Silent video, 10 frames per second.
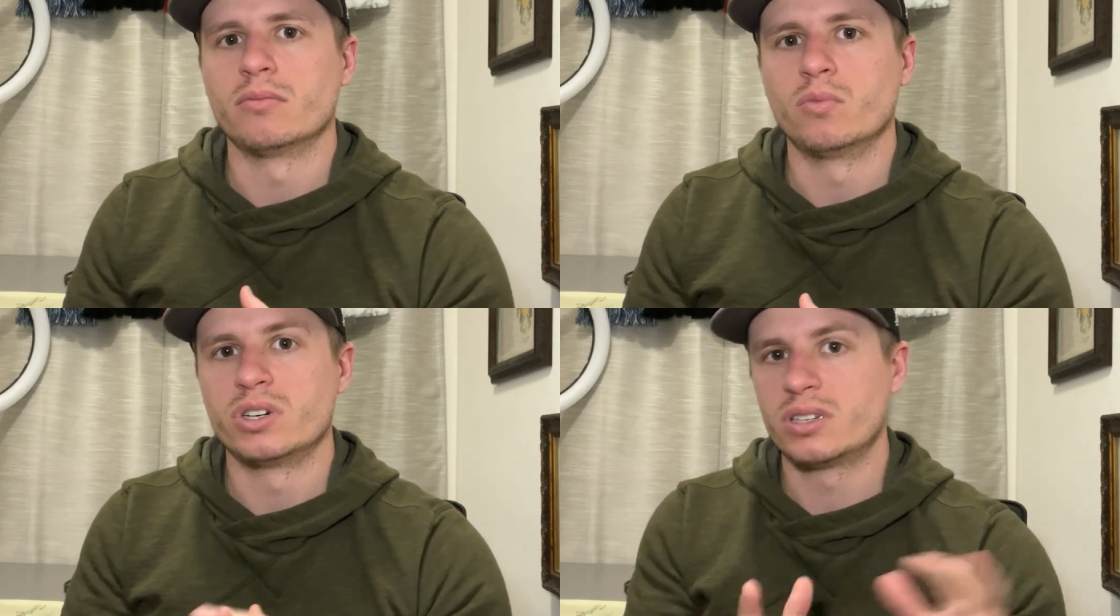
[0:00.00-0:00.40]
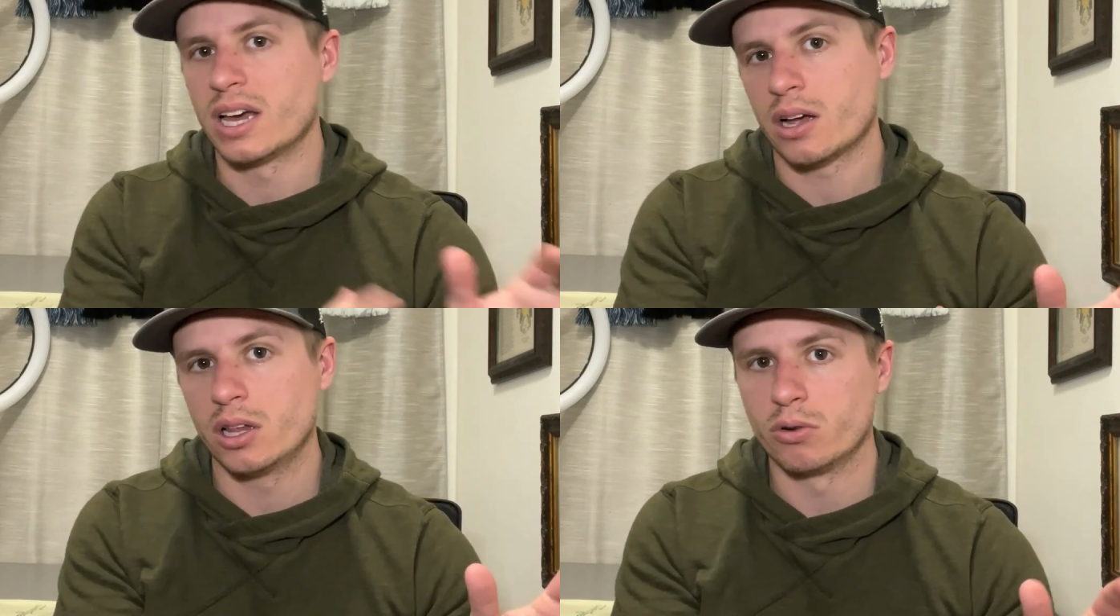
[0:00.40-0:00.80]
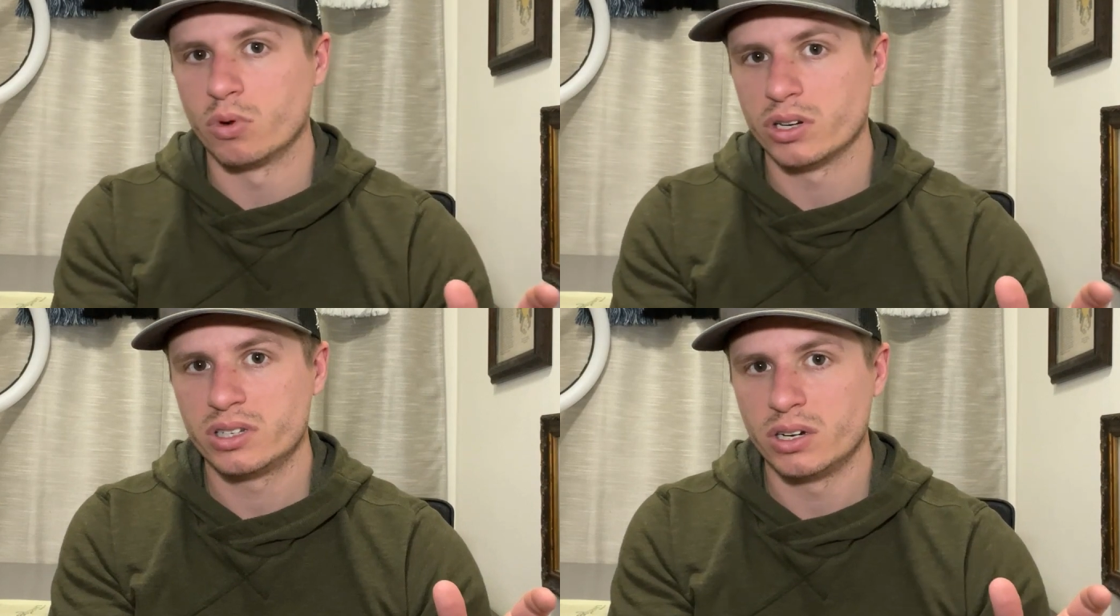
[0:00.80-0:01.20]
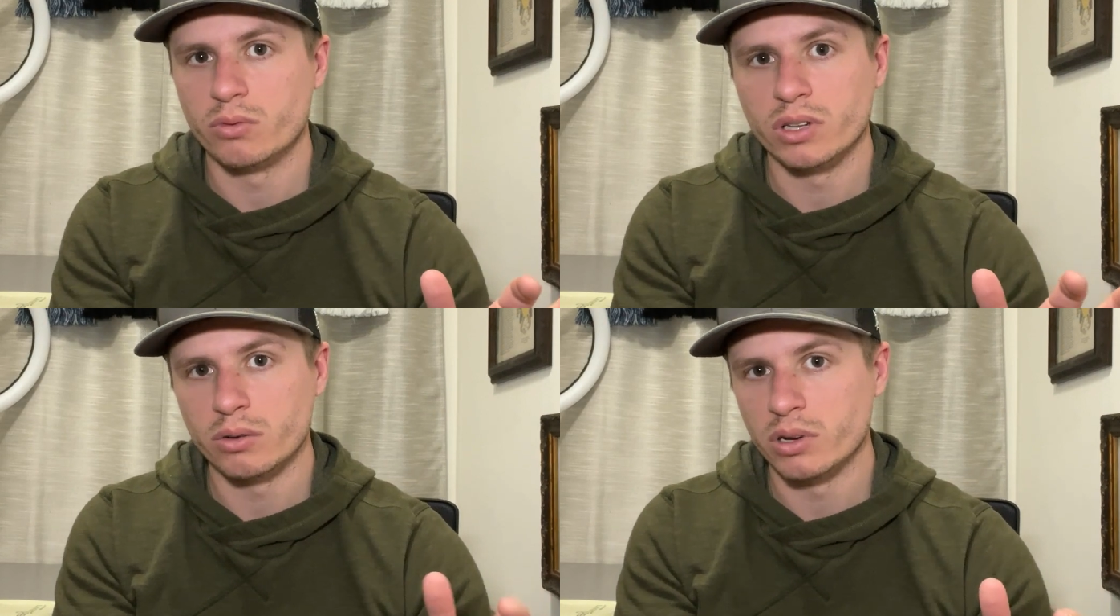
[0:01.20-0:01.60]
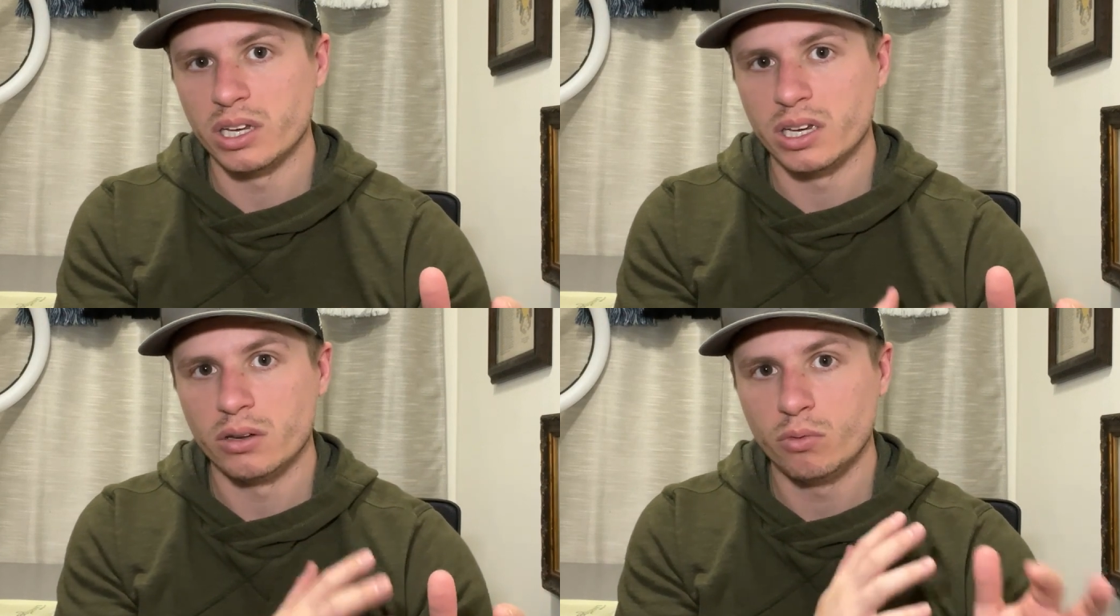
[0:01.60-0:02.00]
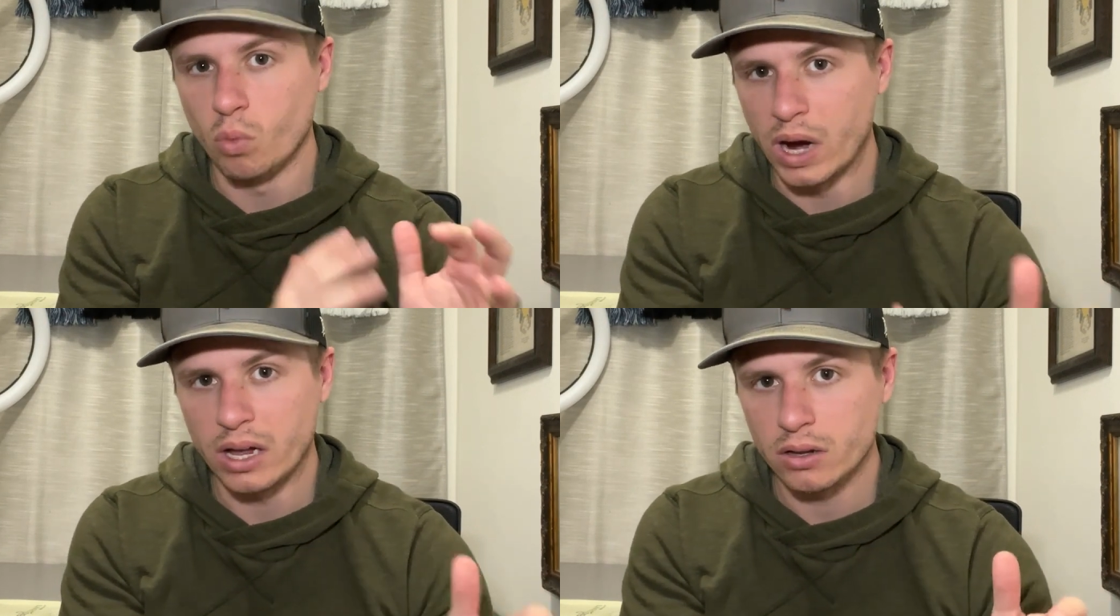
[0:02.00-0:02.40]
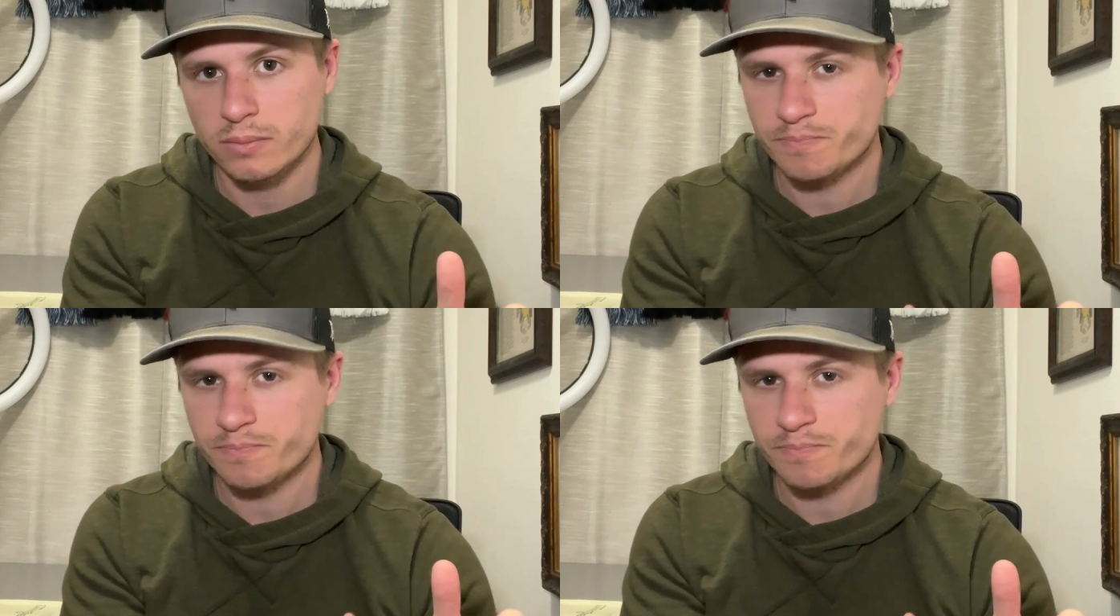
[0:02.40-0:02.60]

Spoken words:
which that color works in really, really well